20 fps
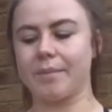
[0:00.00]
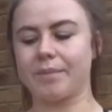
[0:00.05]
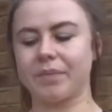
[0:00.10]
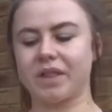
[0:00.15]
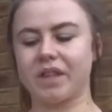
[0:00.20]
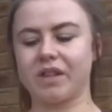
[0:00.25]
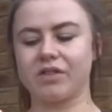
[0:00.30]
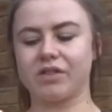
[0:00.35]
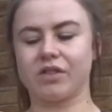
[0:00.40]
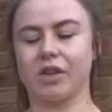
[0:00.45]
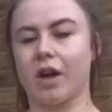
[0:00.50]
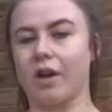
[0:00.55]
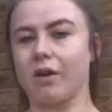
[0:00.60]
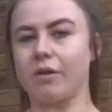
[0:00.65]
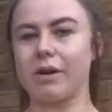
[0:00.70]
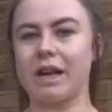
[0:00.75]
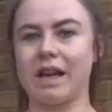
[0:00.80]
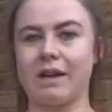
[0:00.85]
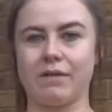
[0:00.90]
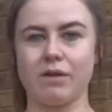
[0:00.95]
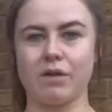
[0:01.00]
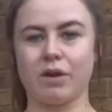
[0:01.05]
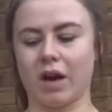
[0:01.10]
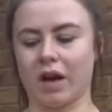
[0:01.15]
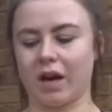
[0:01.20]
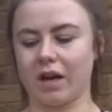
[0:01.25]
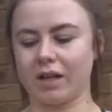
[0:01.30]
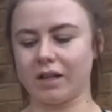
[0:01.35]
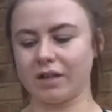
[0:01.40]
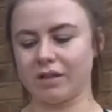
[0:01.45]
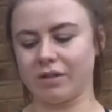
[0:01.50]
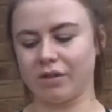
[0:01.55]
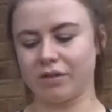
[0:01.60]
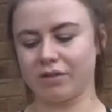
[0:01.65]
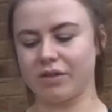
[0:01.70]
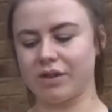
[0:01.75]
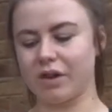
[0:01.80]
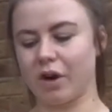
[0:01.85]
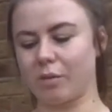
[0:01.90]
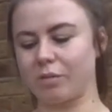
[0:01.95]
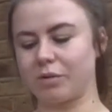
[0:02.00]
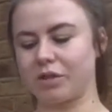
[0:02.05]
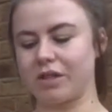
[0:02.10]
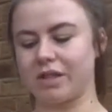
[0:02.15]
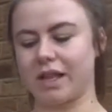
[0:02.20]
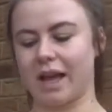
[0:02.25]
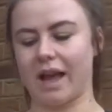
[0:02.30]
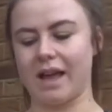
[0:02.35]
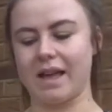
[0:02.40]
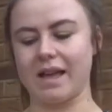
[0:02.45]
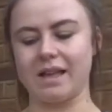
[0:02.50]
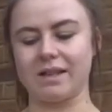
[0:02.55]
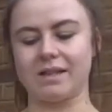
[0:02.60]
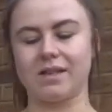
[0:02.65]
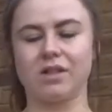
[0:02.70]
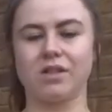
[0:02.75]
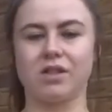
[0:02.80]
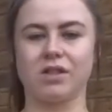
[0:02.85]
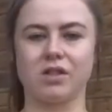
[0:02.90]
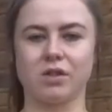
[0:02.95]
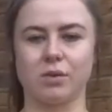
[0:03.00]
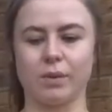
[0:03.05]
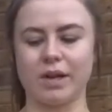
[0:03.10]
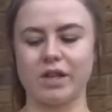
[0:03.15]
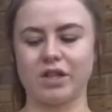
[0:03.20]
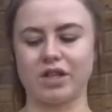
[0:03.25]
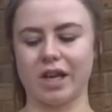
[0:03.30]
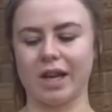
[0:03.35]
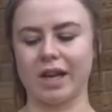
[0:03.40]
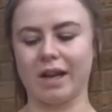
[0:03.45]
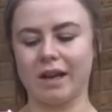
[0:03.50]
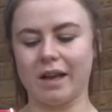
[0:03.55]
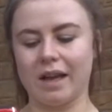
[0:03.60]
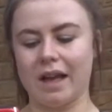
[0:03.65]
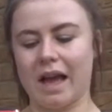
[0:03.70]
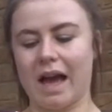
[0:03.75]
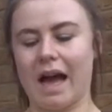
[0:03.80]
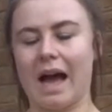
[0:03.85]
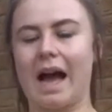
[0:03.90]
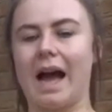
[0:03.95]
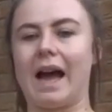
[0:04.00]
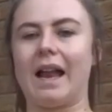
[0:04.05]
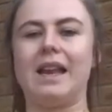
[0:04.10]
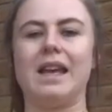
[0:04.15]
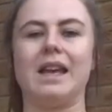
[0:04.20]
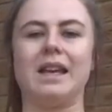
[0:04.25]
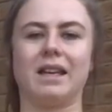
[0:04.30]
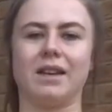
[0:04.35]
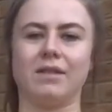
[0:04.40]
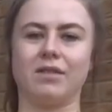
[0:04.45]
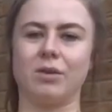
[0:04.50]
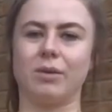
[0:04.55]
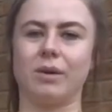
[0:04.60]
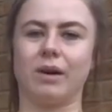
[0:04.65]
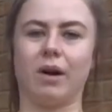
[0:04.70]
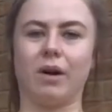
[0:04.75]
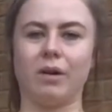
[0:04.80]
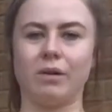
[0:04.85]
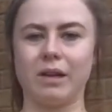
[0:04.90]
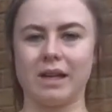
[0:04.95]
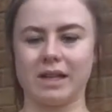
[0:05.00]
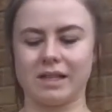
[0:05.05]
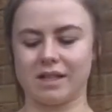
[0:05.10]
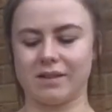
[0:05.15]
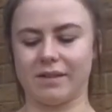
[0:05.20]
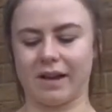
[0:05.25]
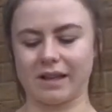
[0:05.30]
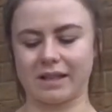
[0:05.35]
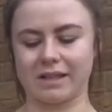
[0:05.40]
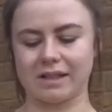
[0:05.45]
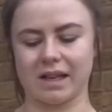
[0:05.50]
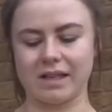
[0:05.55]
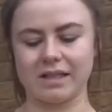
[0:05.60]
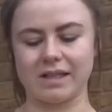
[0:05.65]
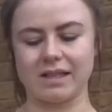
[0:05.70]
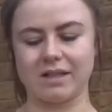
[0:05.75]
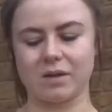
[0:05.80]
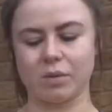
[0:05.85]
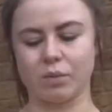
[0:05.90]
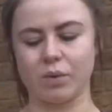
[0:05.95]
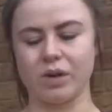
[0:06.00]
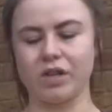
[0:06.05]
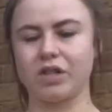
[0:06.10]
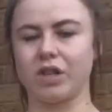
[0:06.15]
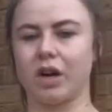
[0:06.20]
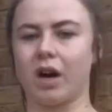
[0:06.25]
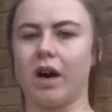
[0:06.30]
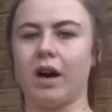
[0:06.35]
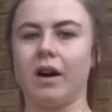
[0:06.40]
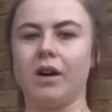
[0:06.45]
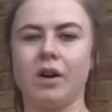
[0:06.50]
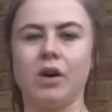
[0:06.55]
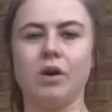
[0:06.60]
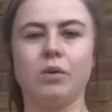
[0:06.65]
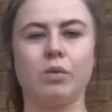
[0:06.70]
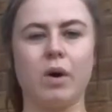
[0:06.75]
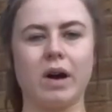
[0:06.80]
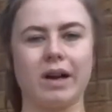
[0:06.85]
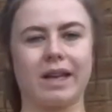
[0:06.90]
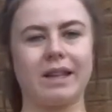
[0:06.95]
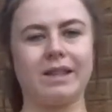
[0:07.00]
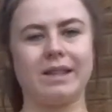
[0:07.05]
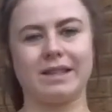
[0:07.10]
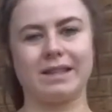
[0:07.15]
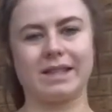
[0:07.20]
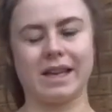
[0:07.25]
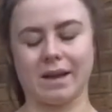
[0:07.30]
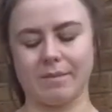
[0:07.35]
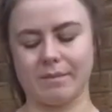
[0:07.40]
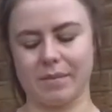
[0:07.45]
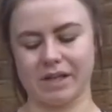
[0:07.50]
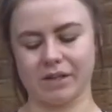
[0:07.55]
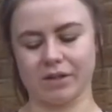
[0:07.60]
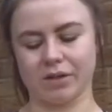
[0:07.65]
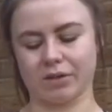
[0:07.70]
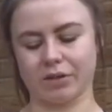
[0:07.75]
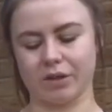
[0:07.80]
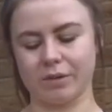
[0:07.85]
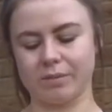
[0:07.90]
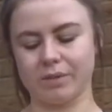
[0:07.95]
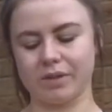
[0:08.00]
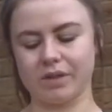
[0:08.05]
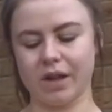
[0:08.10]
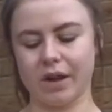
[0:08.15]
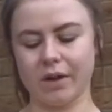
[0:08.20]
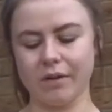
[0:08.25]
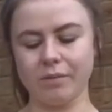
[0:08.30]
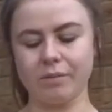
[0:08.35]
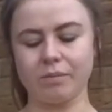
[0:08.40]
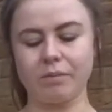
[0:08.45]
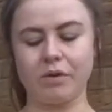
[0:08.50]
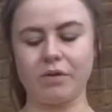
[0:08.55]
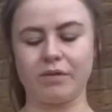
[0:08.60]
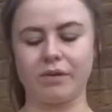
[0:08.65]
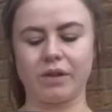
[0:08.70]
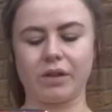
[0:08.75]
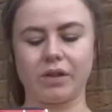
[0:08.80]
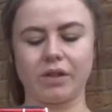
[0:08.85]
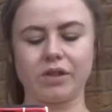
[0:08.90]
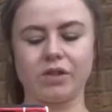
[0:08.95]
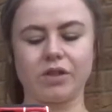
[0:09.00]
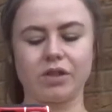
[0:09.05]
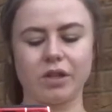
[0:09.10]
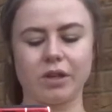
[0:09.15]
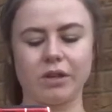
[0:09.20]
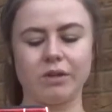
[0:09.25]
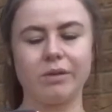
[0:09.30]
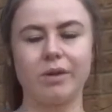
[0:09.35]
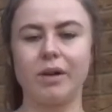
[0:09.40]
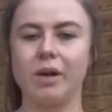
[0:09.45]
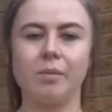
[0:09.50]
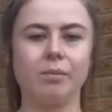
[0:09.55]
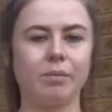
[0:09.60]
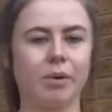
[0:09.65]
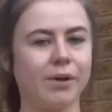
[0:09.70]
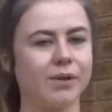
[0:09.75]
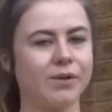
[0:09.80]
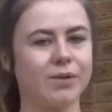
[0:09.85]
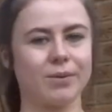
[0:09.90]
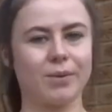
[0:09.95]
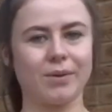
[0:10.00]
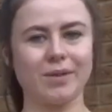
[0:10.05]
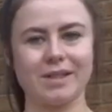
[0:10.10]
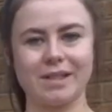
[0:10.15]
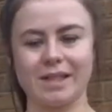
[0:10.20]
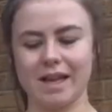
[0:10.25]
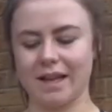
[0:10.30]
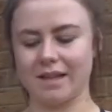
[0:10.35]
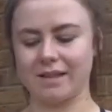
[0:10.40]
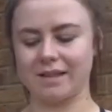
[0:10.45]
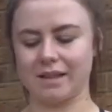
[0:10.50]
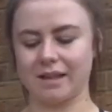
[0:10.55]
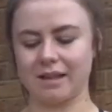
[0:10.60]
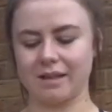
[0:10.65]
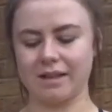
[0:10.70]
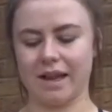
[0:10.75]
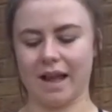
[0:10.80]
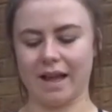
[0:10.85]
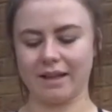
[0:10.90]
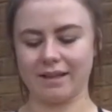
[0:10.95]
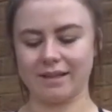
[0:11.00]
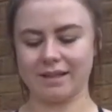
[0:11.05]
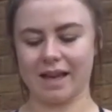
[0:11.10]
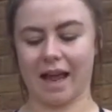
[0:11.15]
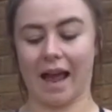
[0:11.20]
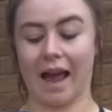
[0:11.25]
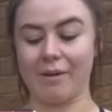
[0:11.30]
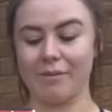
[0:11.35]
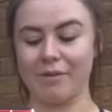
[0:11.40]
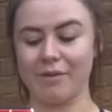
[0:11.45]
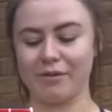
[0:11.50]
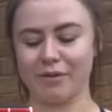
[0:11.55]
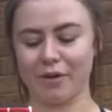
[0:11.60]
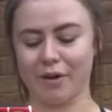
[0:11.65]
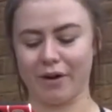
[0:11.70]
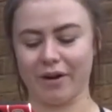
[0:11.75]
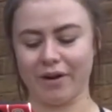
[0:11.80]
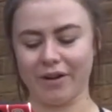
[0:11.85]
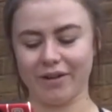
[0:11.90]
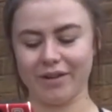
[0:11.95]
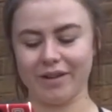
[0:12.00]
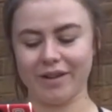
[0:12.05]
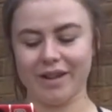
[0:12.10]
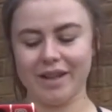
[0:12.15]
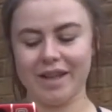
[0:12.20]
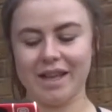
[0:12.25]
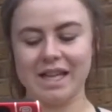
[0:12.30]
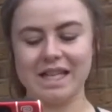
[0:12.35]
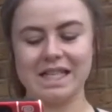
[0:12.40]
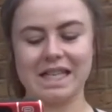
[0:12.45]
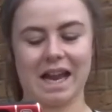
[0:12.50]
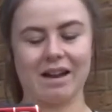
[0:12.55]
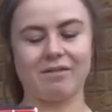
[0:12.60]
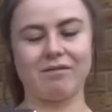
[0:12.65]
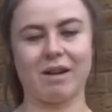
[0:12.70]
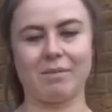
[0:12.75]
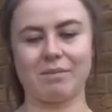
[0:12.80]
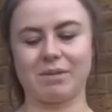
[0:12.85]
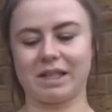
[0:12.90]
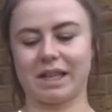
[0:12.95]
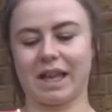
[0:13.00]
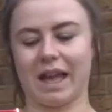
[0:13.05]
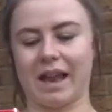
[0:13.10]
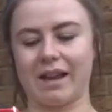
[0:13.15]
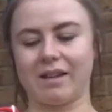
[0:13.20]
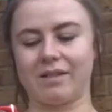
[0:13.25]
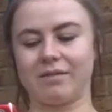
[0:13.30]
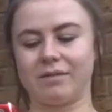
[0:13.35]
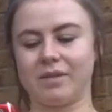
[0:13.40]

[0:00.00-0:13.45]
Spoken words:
So if you can't, the option there is to switch it, and it gives you a whole list of exercises which are working the same muscle group. So moving on to pulse squats next, and we've got 10 reps again.